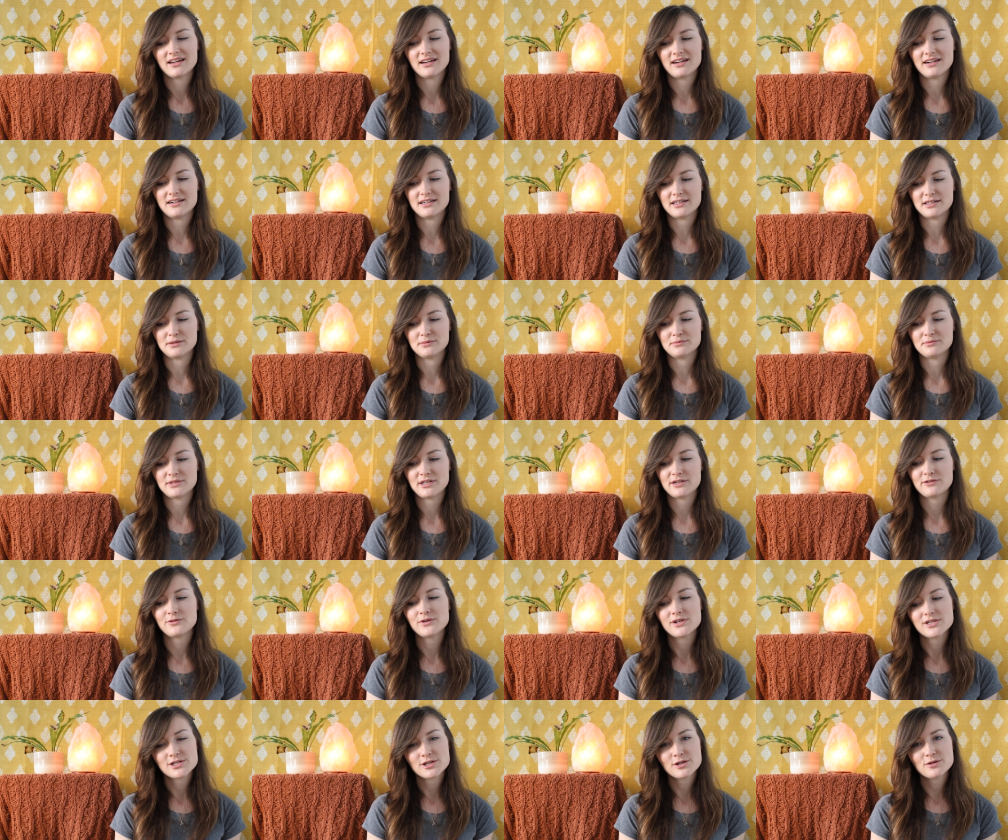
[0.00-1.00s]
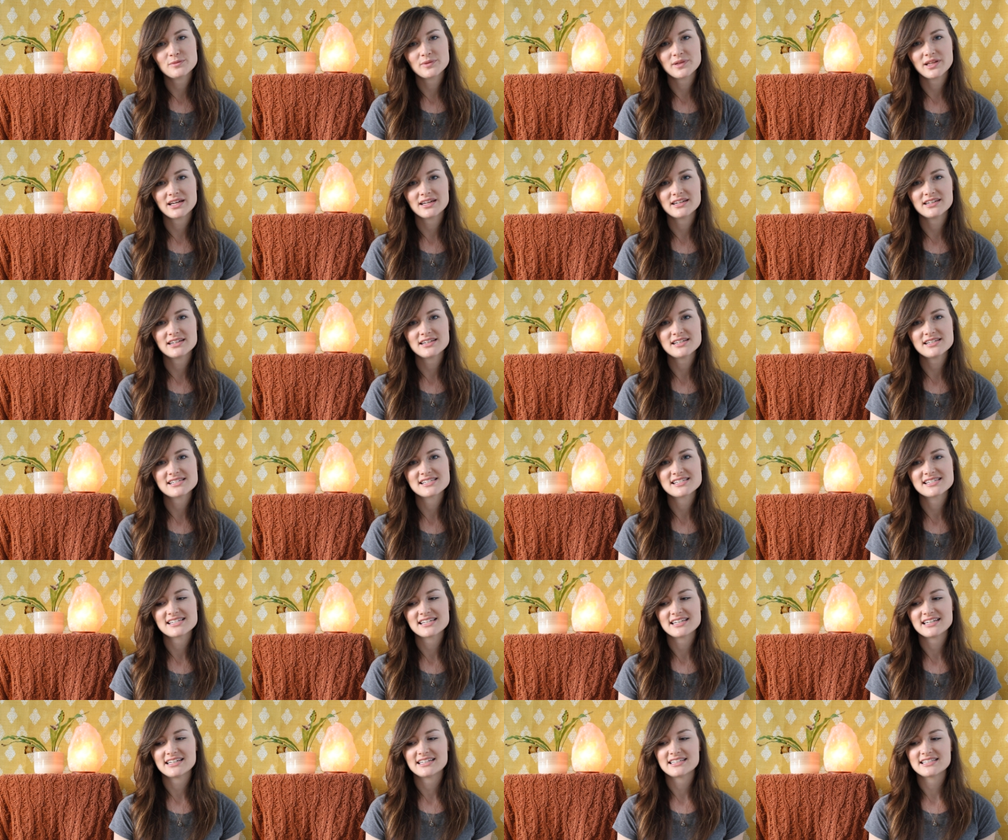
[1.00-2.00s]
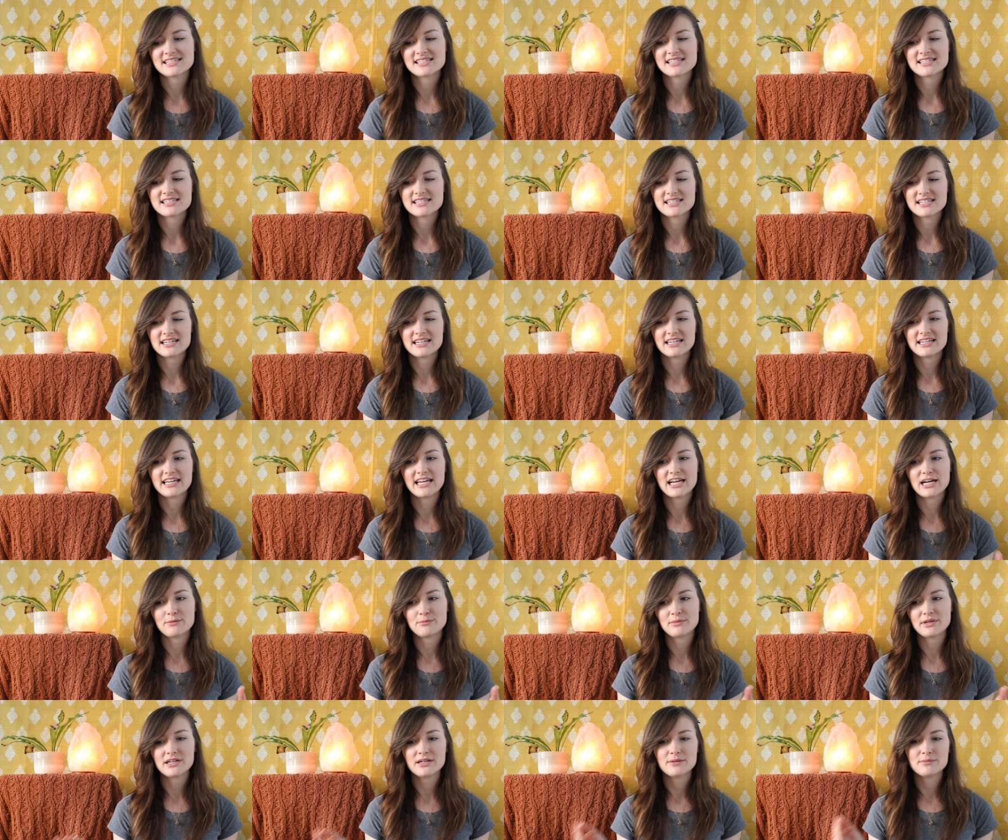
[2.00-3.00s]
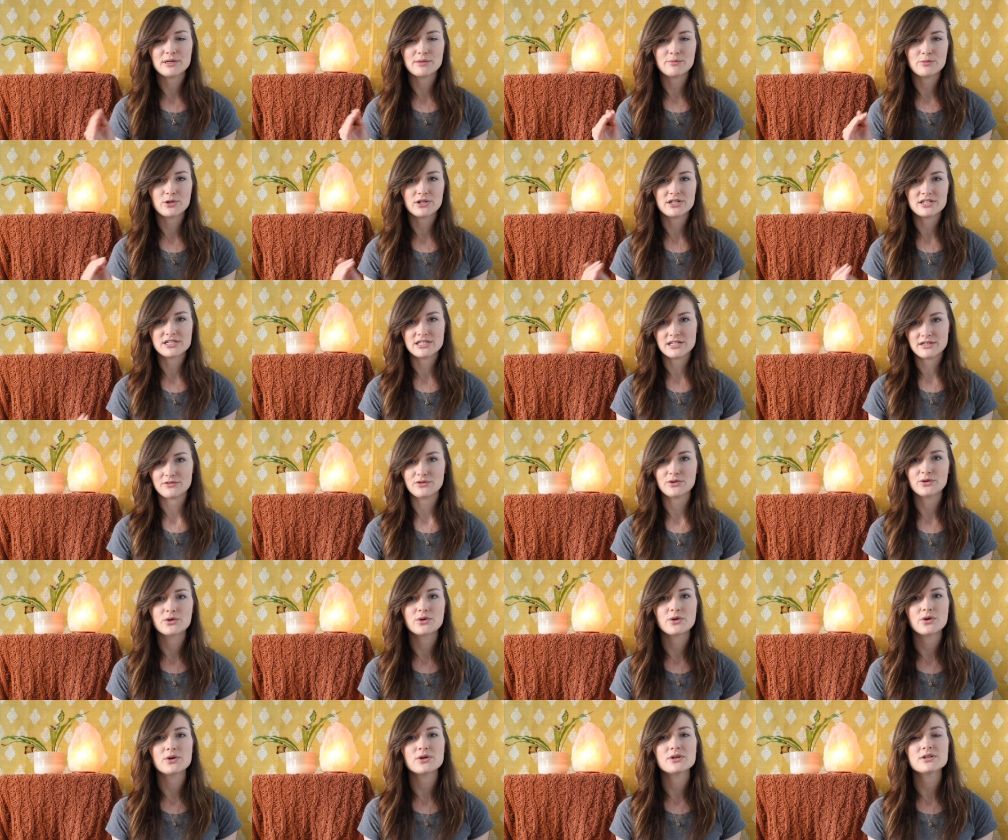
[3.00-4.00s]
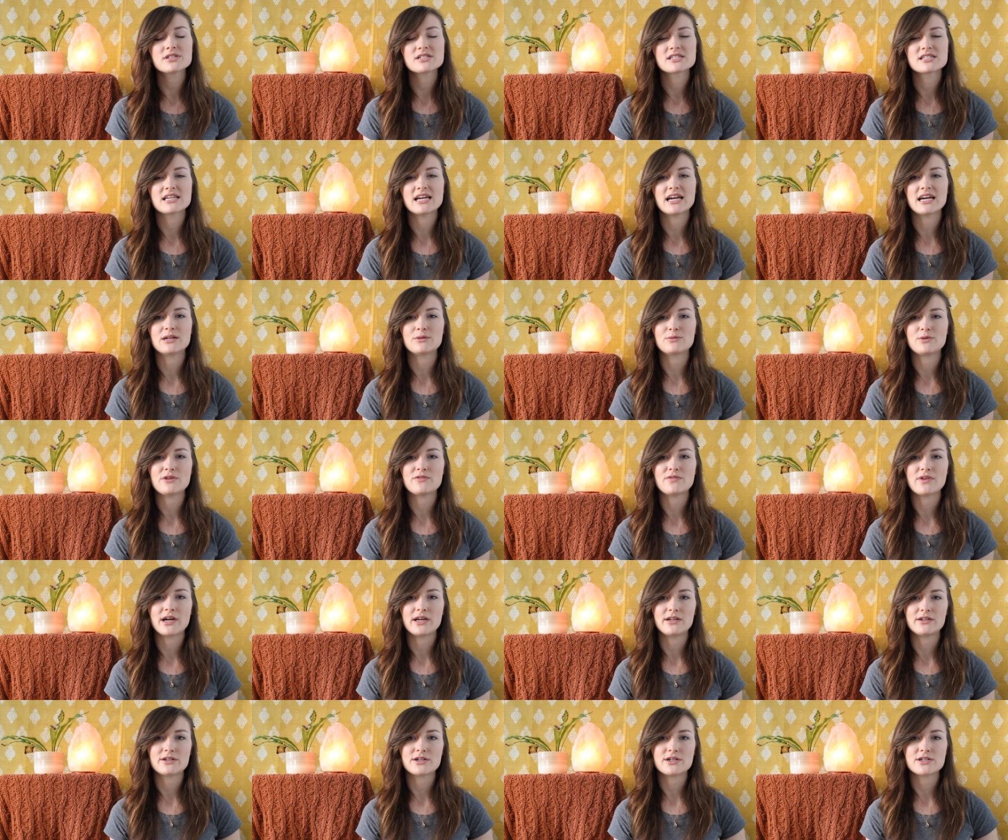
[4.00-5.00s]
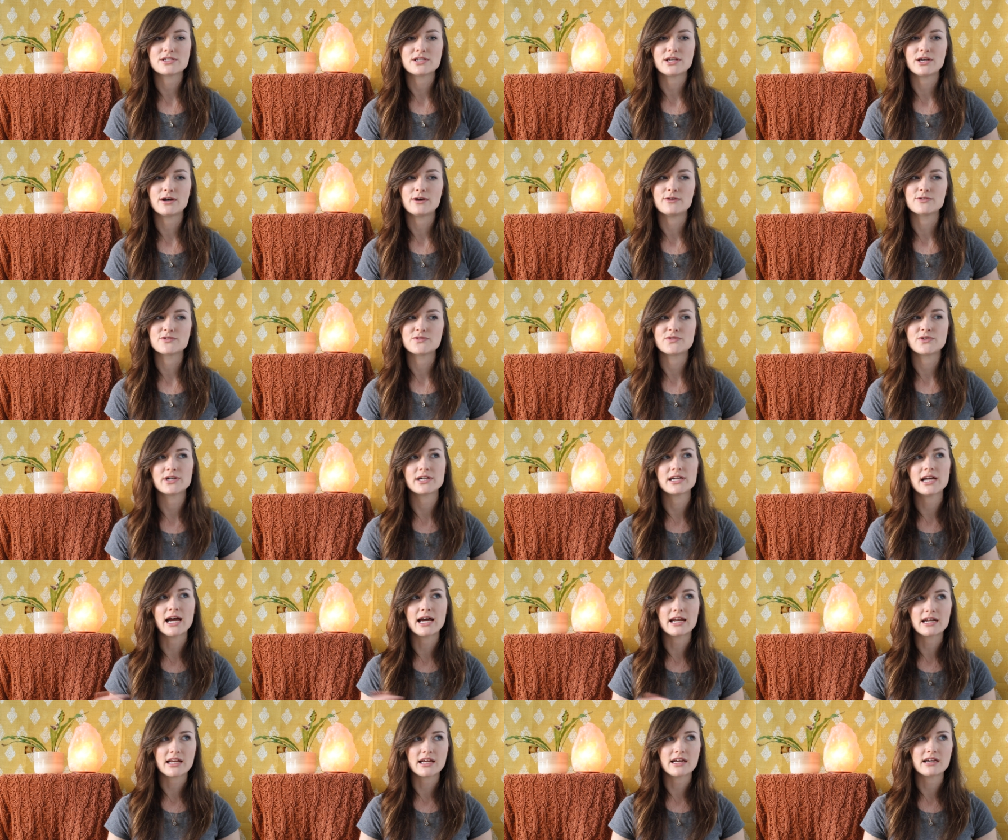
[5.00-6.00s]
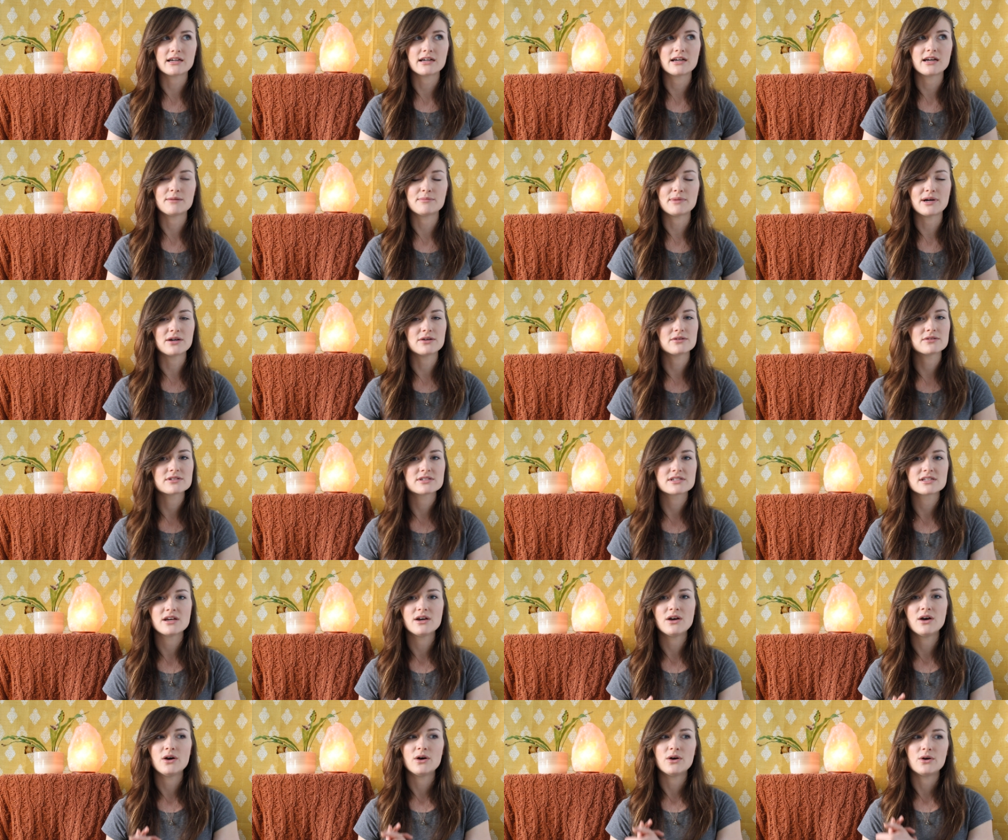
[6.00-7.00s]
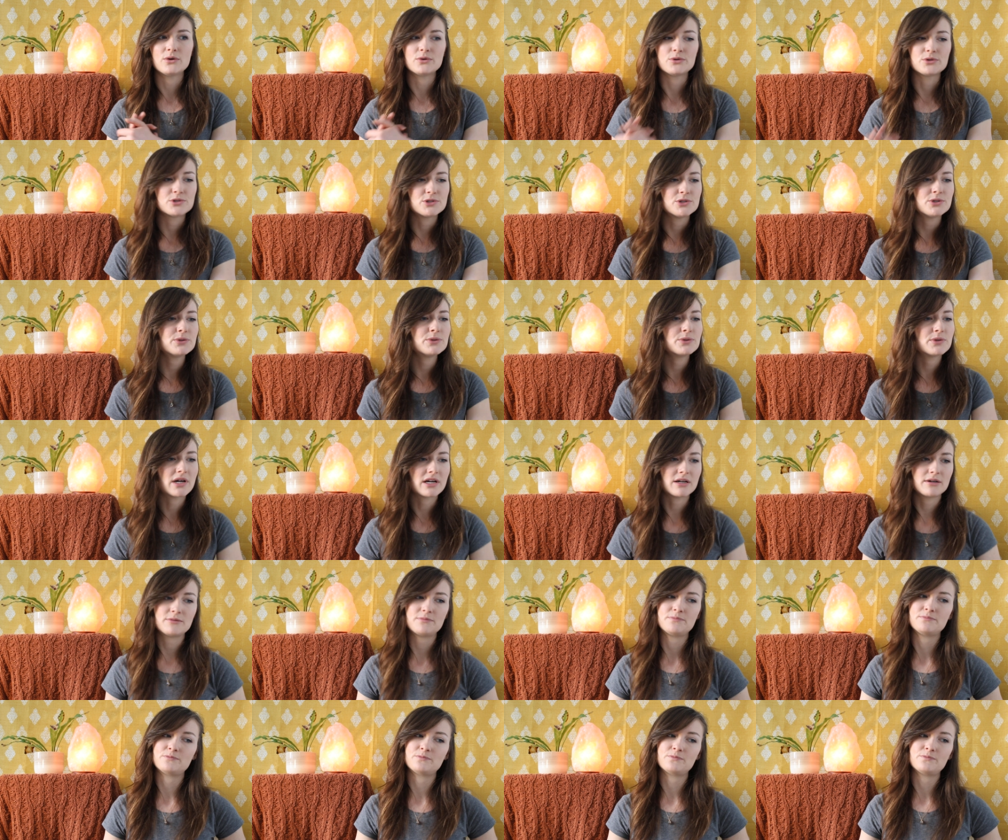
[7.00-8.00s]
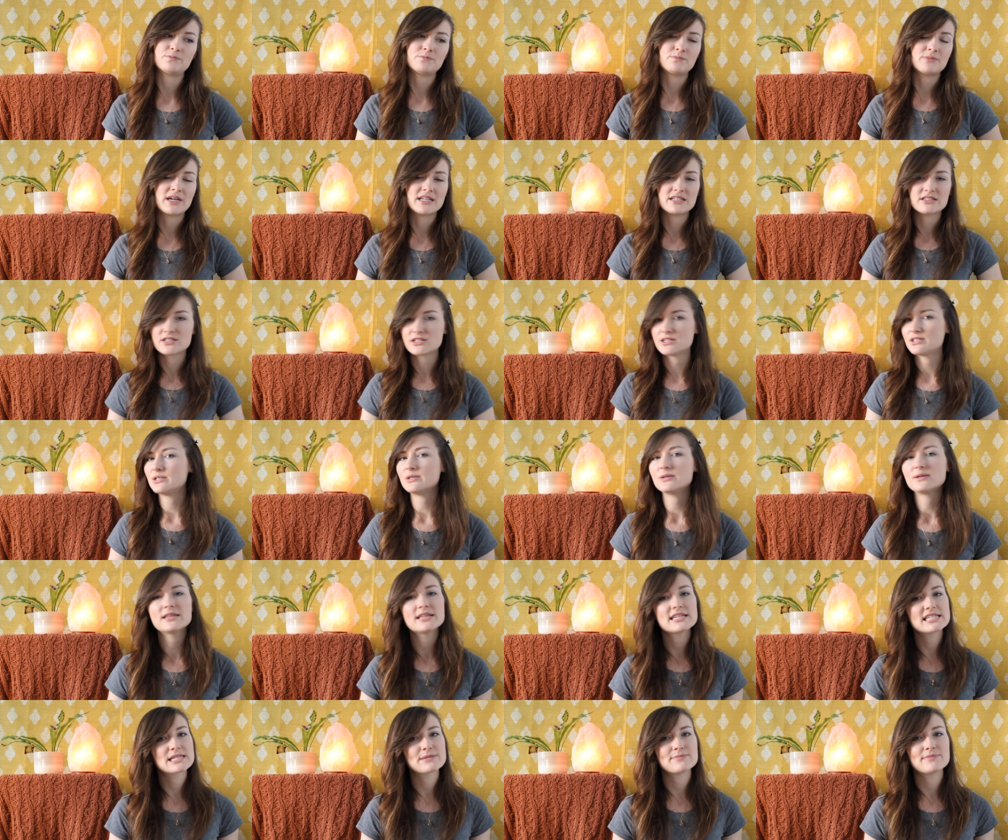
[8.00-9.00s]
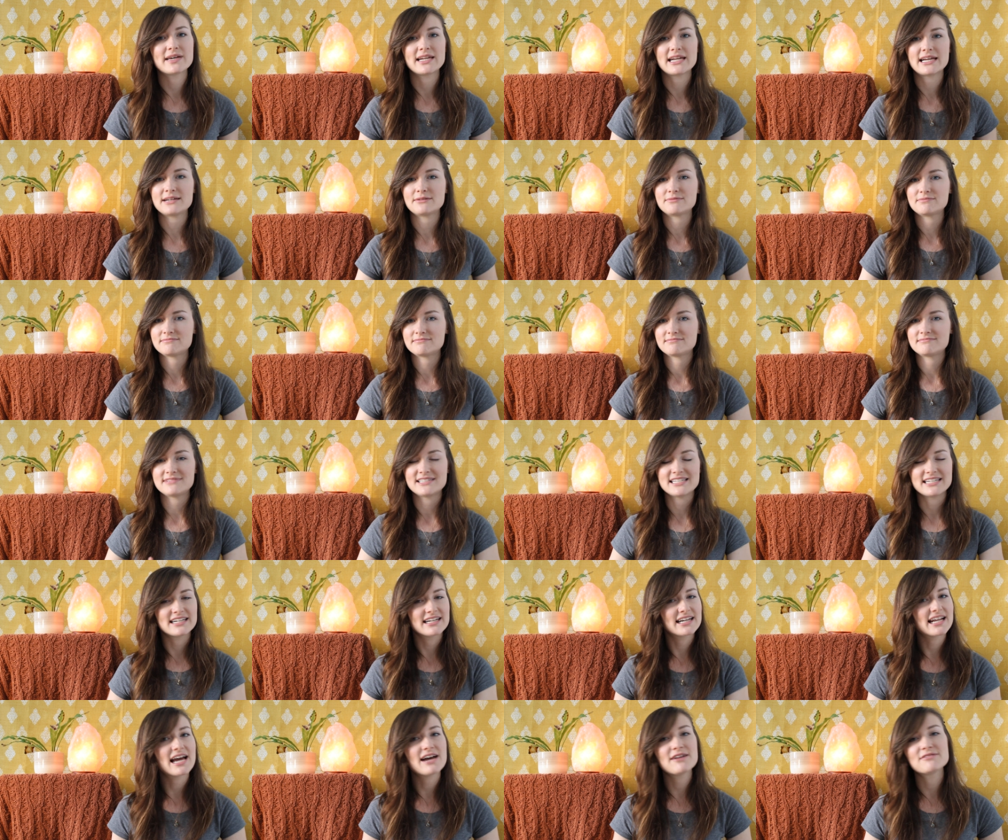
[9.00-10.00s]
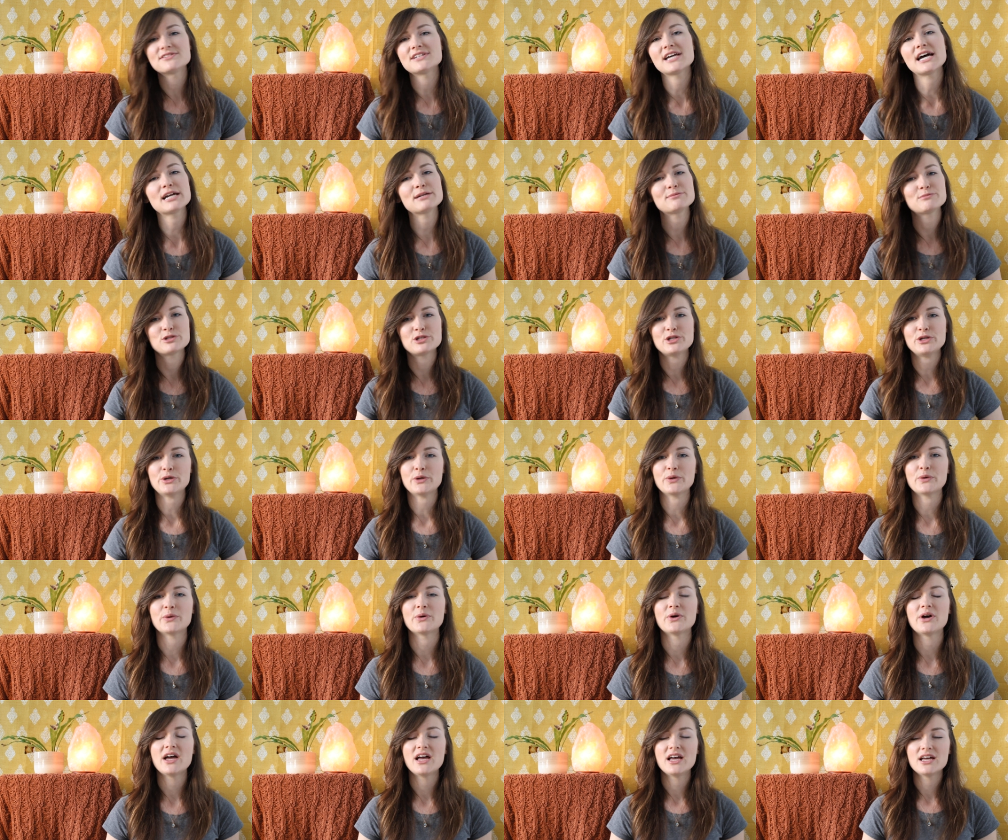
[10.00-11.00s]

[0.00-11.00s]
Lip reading: If we don't plan it, it can be a bit more difficult, and we find ourselves forgetting about, oh shoot, I meant to do this, but I didn't have time to.